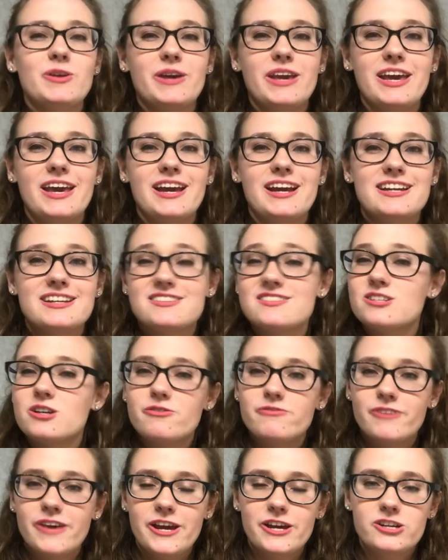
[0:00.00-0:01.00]
and
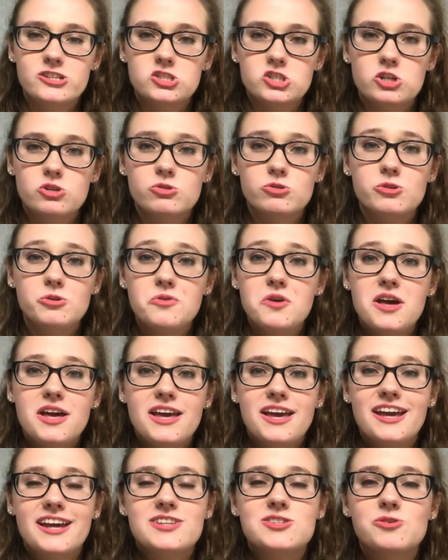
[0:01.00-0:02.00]
self-care in general.
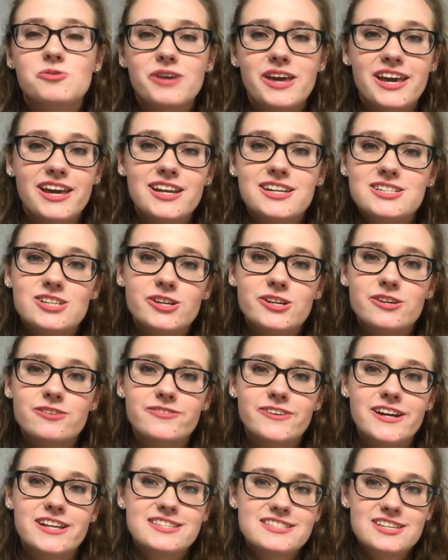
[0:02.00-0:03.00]
It's okay to tell your
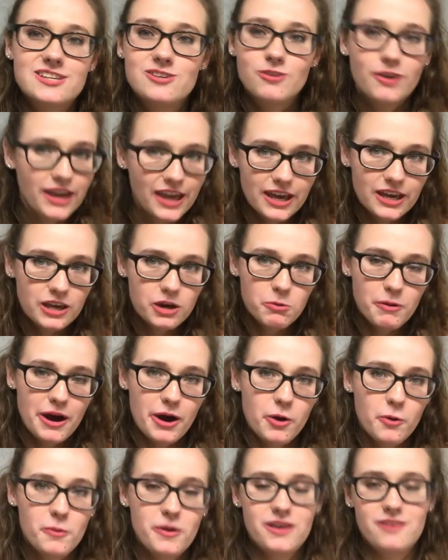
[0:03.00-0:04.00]
friends that you can't go
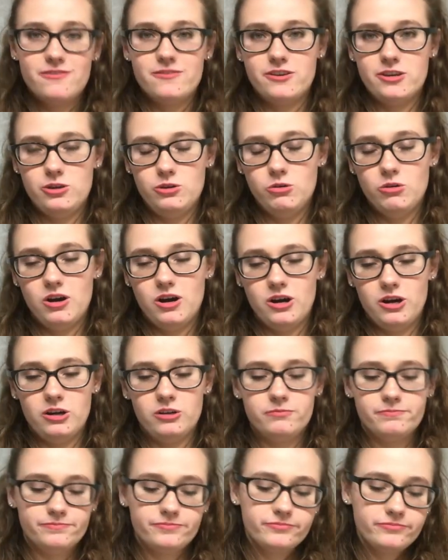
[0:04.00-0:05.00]
out if you
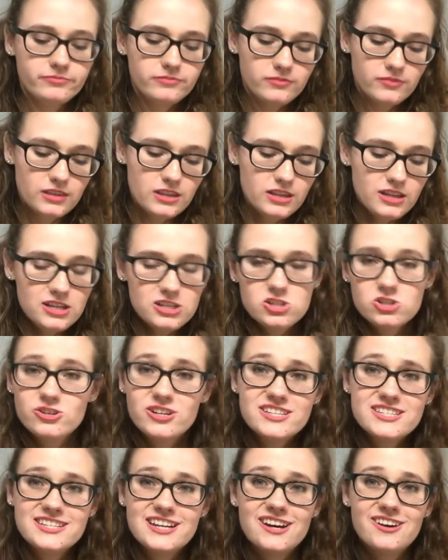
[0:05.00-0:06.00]
are
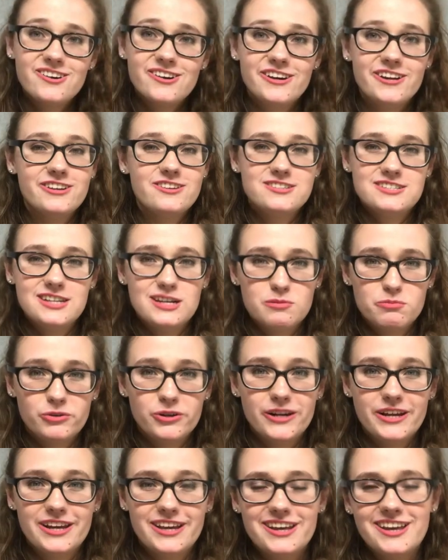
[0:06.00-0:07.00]
stressed out, or you just need a
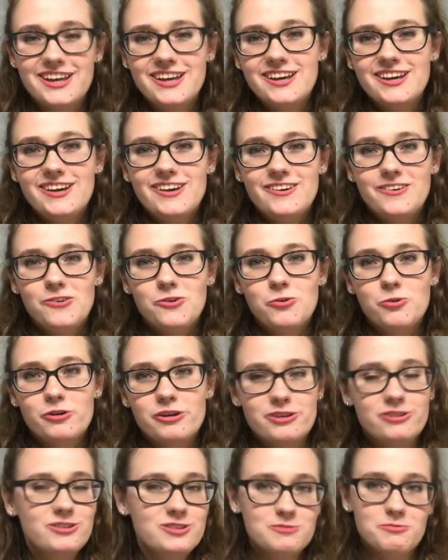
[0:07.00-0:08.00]
break, or
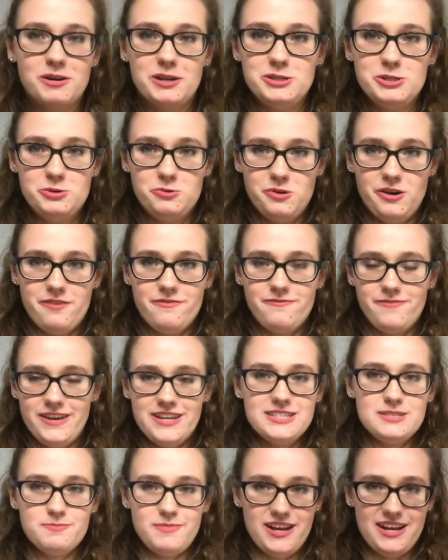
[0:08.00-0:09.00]
you just want to do a
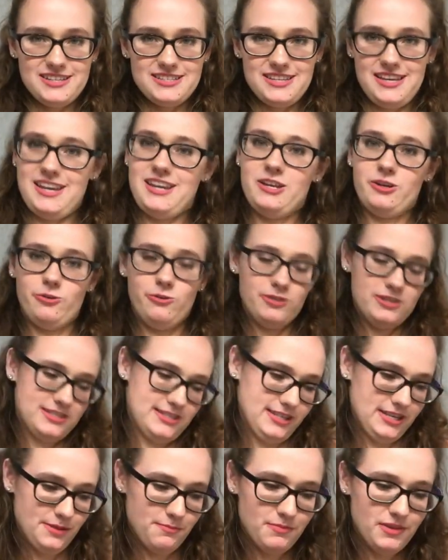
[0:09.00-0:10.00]
face mask and go to
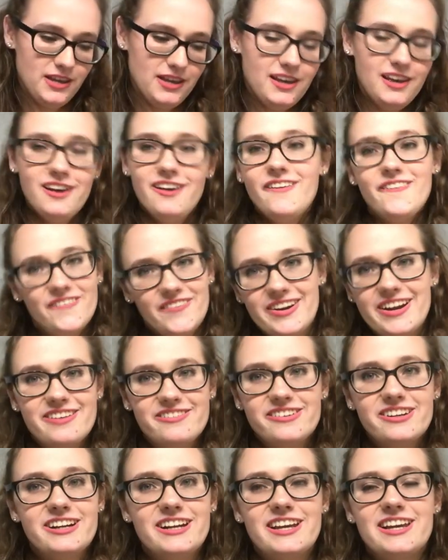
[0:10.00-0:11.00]
sleep.
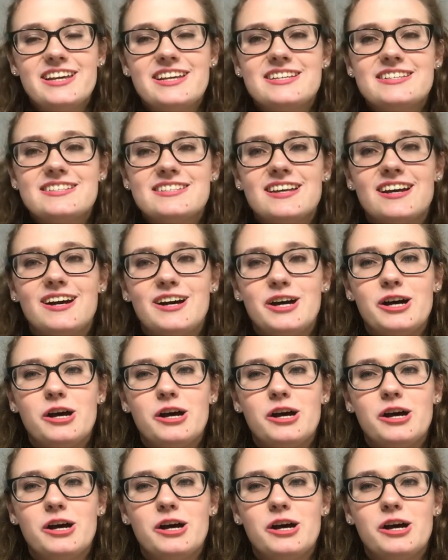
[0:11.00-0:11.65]
Whatever it is,